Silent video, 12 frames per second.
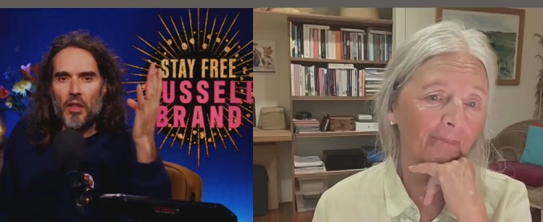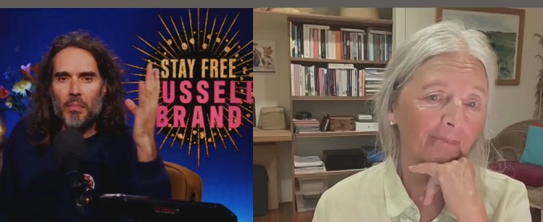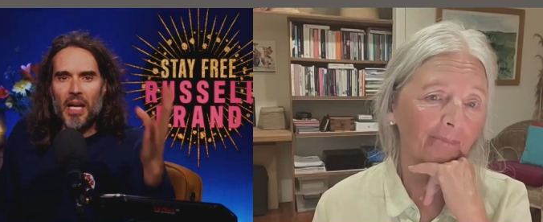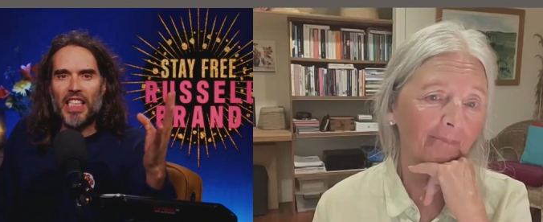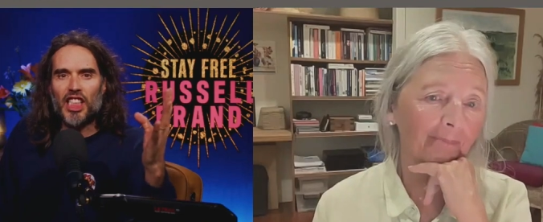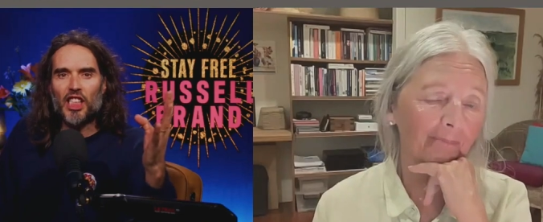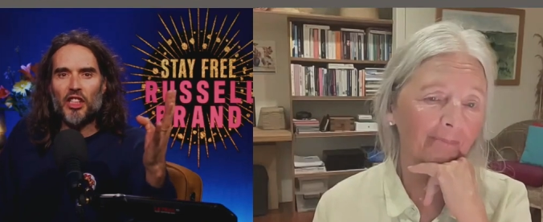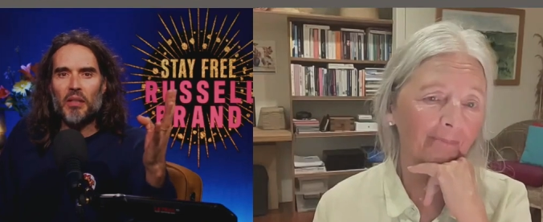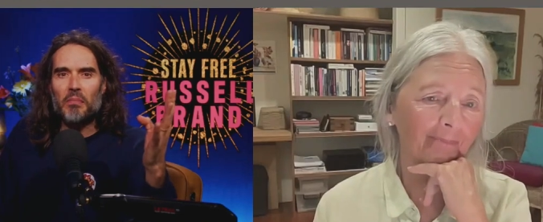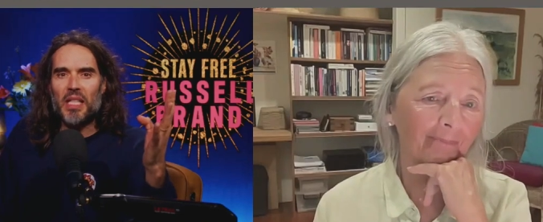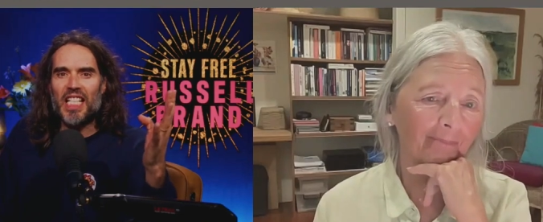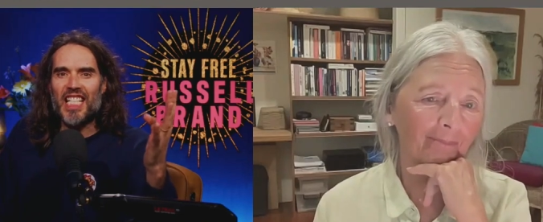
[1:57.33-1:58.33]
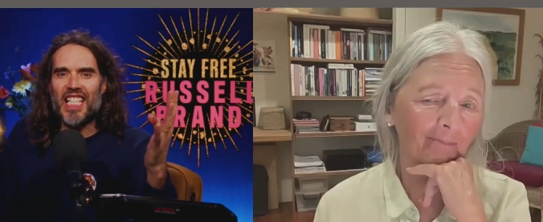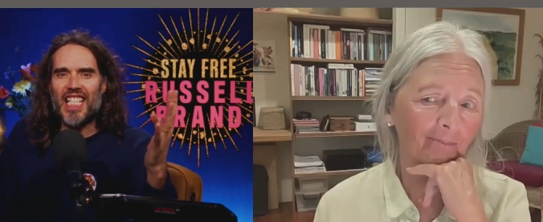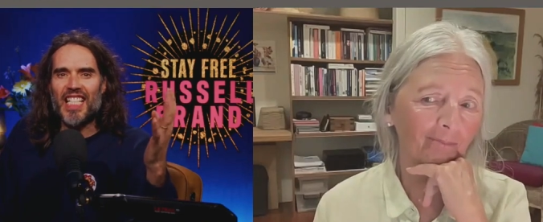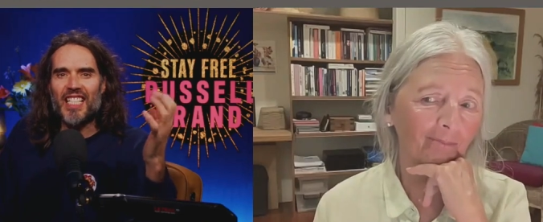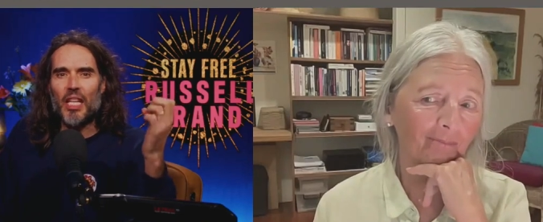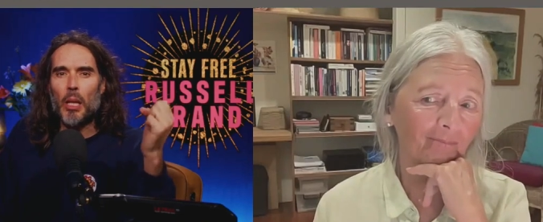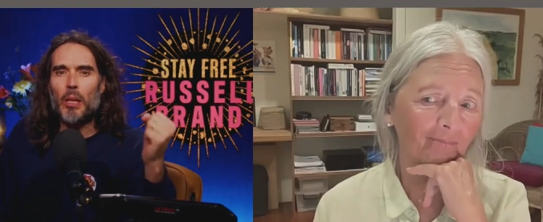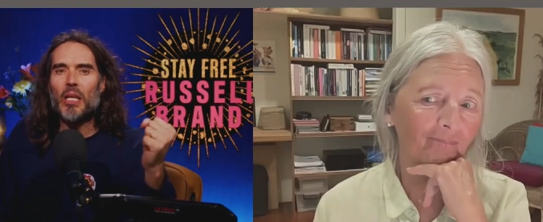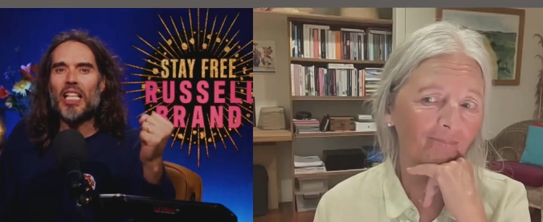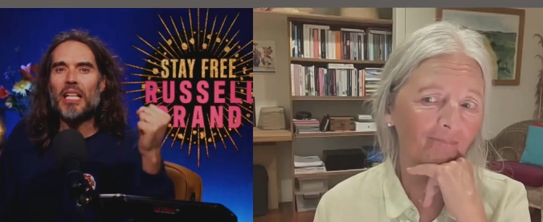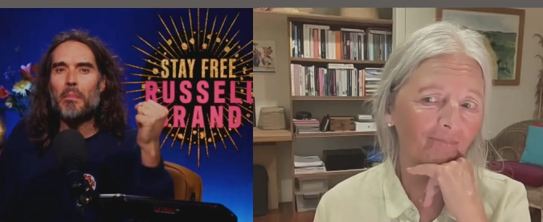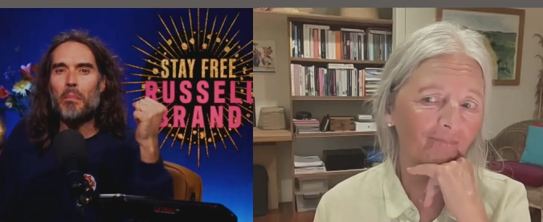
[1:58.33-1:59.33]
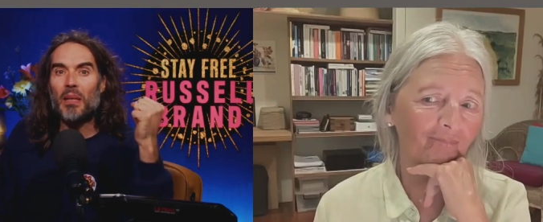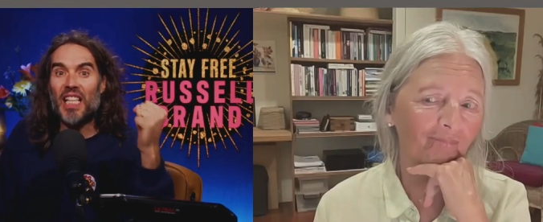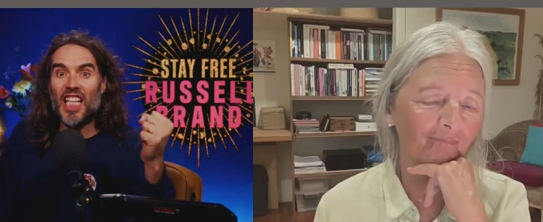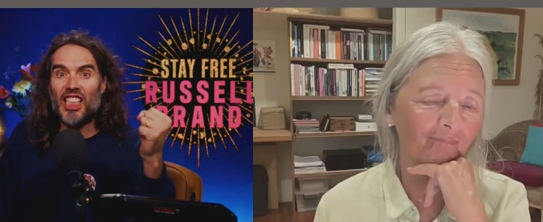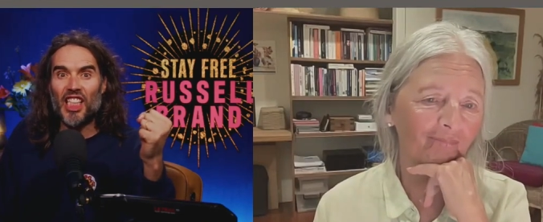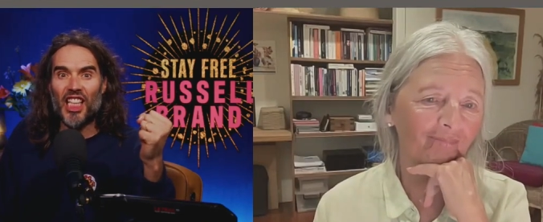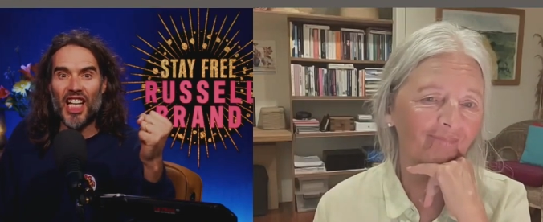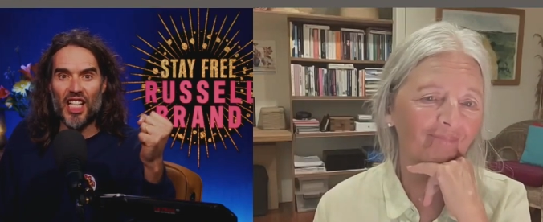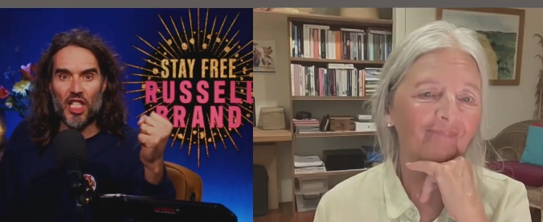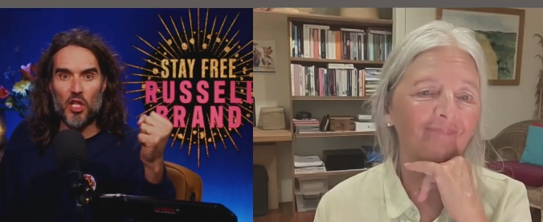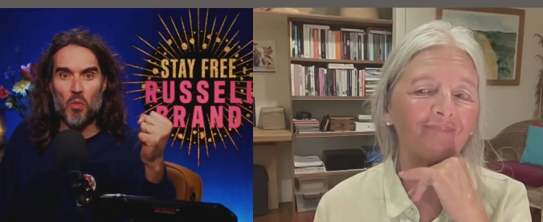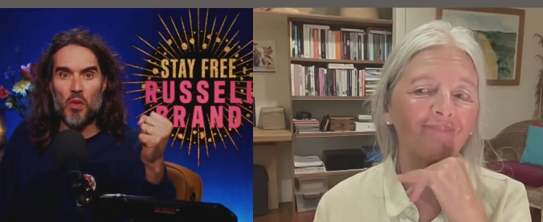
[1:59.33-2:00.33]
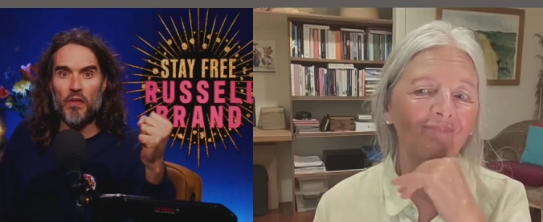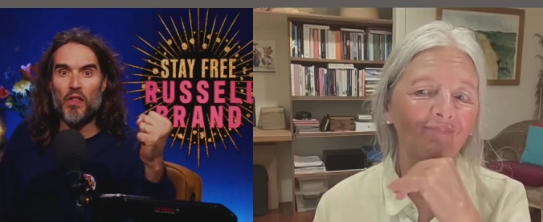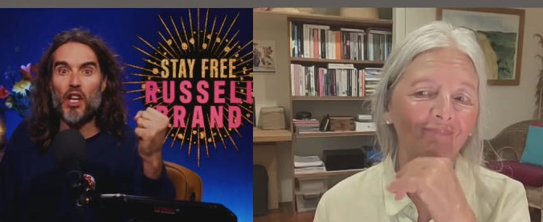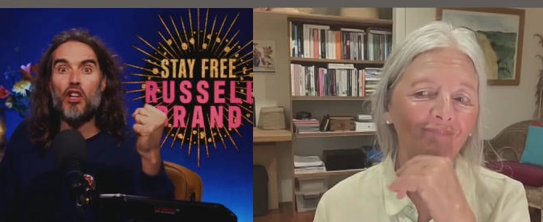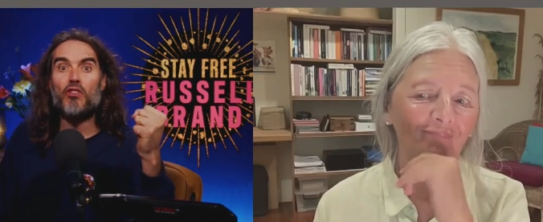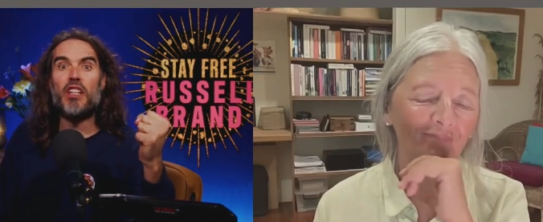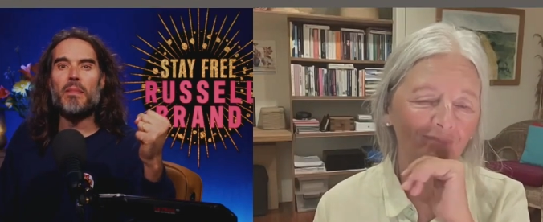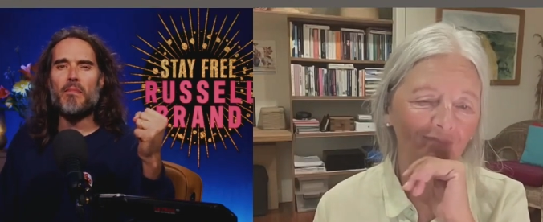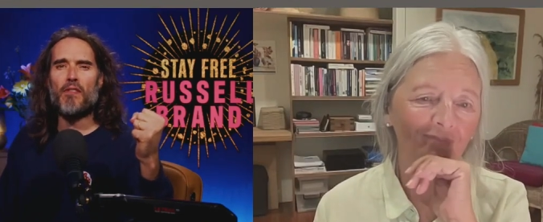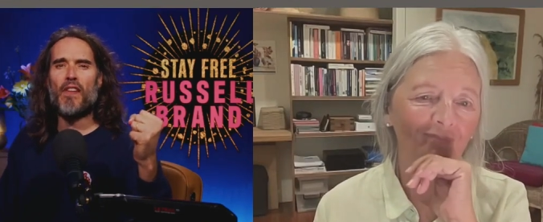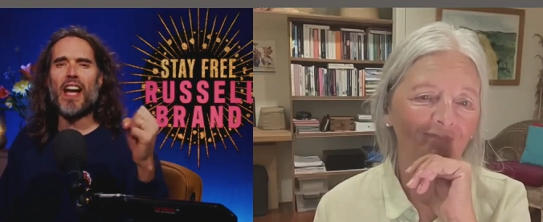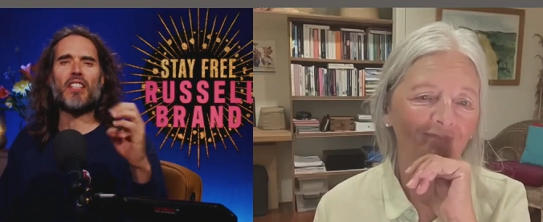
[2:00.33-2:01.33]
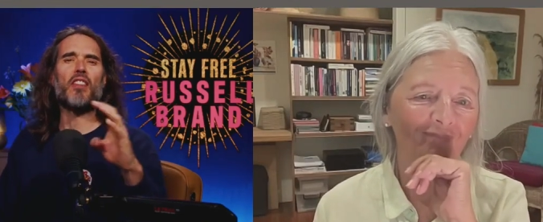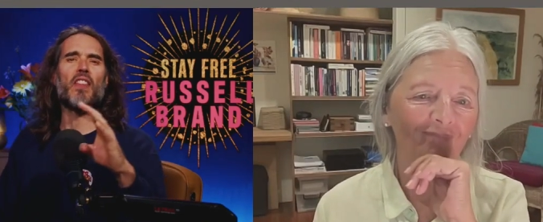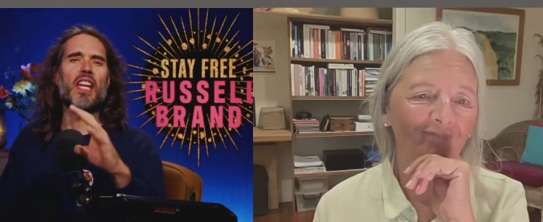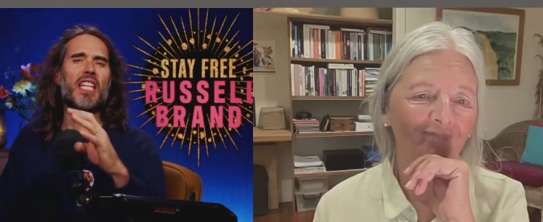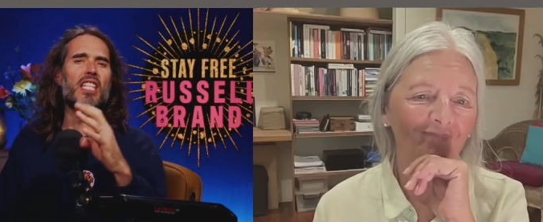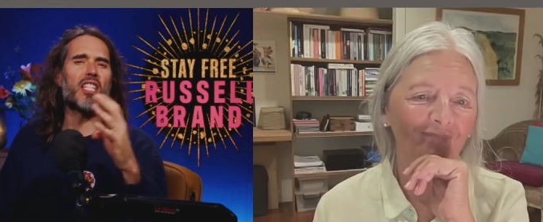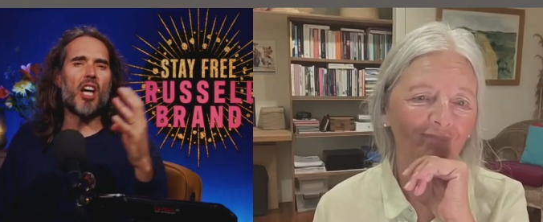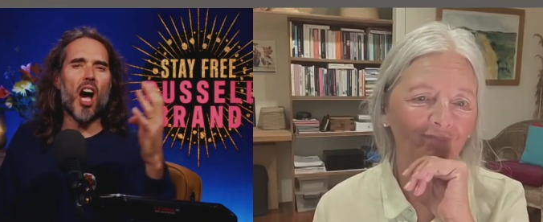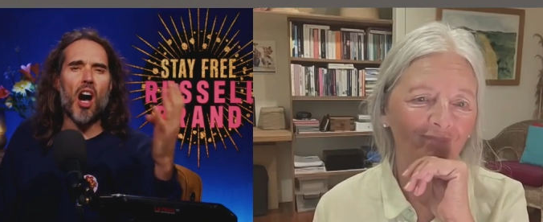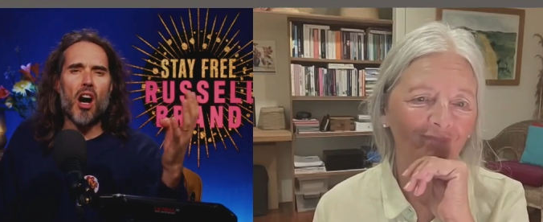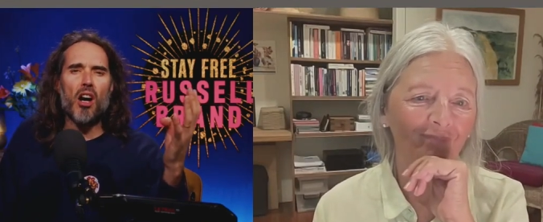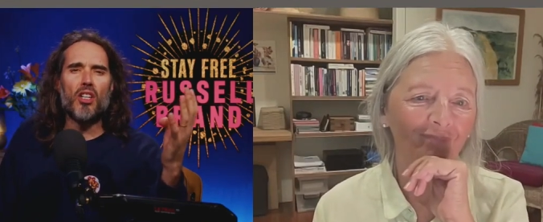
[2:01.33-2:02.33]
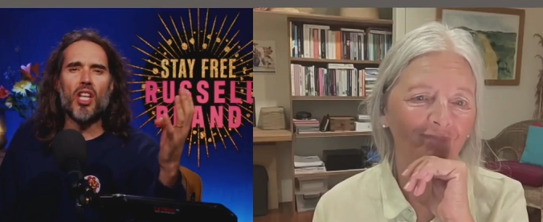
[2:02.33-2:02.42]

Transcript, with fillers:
Speaker 1: the mainstream media continually bludgeon us with the grim fact that there are